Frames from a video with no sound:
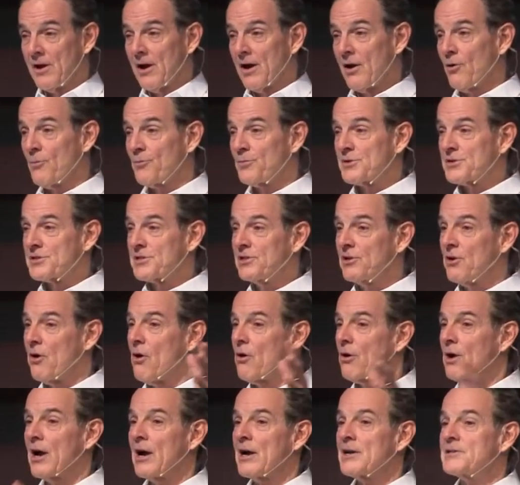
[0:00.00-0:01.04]
I hope to see
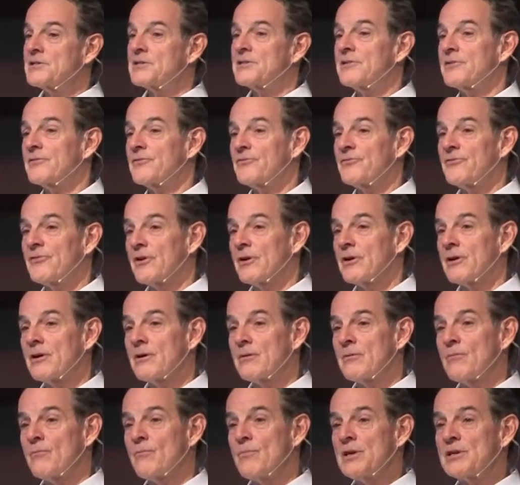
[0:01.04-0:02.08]
all kinds of
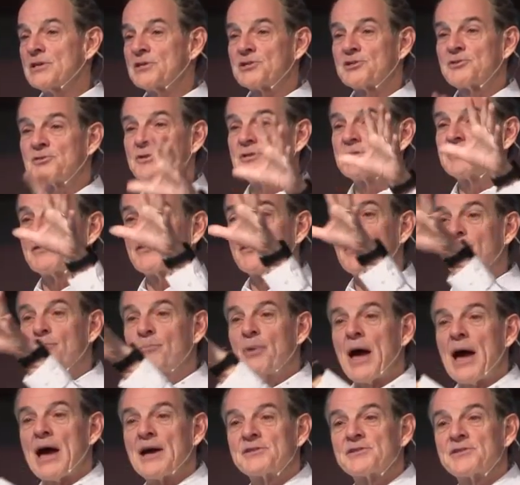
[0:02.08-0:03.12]
uh, ministries of
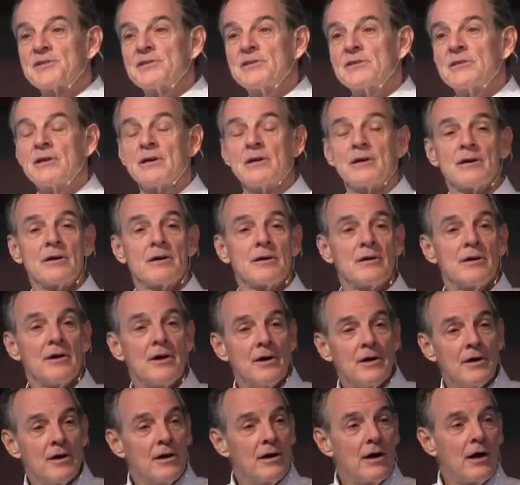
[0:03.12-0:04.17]
compassion uh,
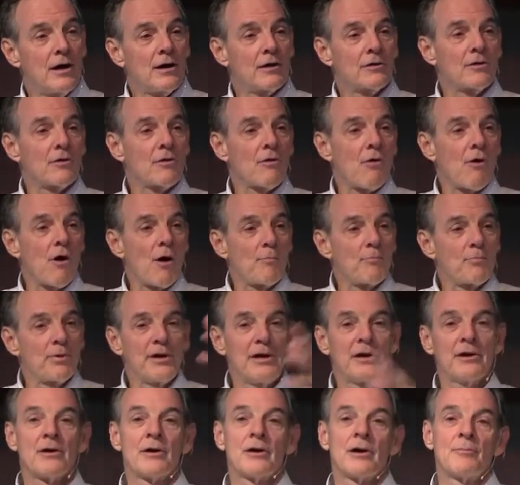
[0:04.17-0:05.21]
uh, grow up
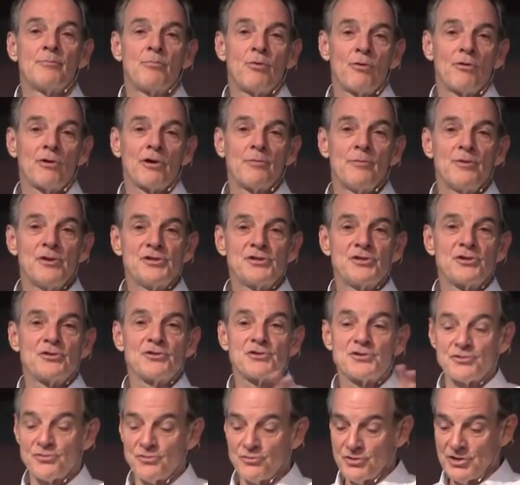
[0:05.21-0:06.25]
here at Portland Community
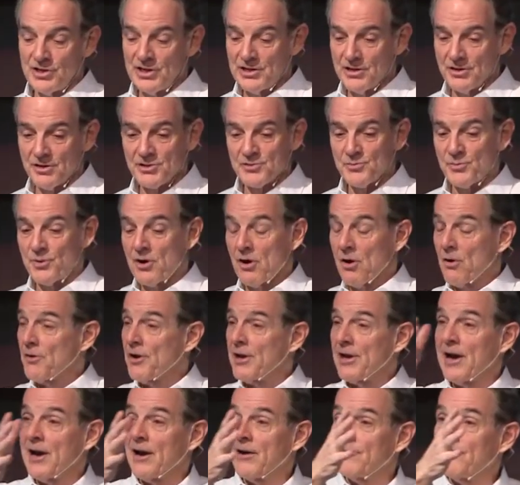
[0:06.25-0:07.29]
Church through the years. We
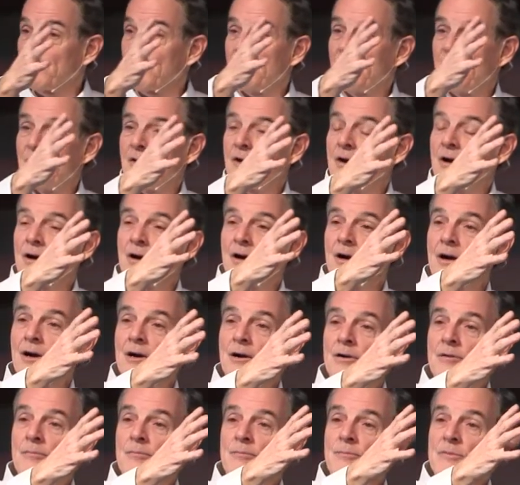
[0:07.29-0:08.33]
already have
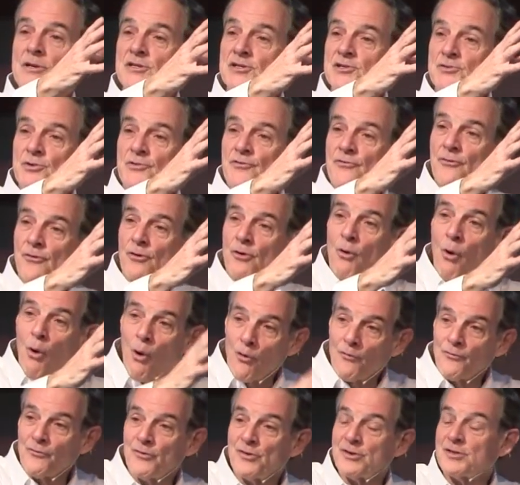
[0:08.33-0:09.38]
uh, ministry for
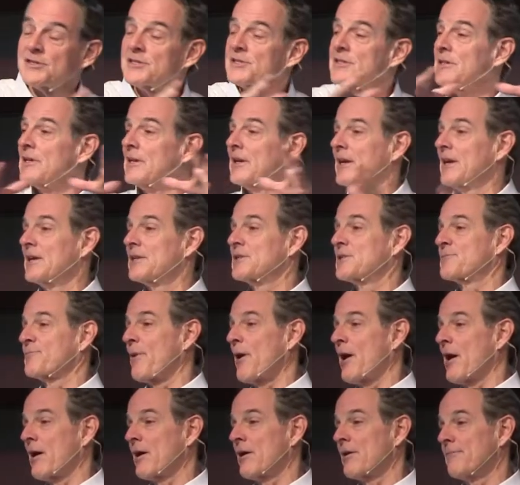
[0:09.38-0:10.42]
orphans in
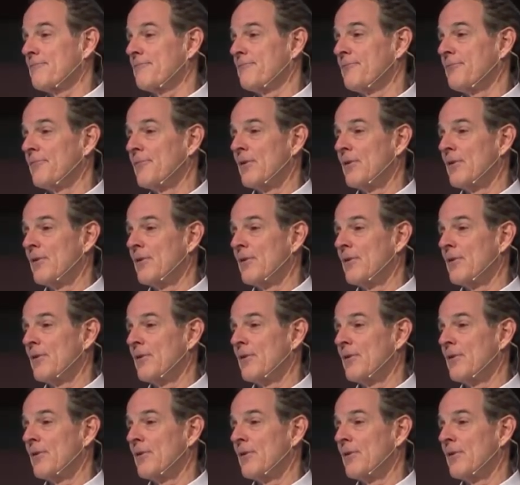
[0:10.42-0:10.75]
Kidspire.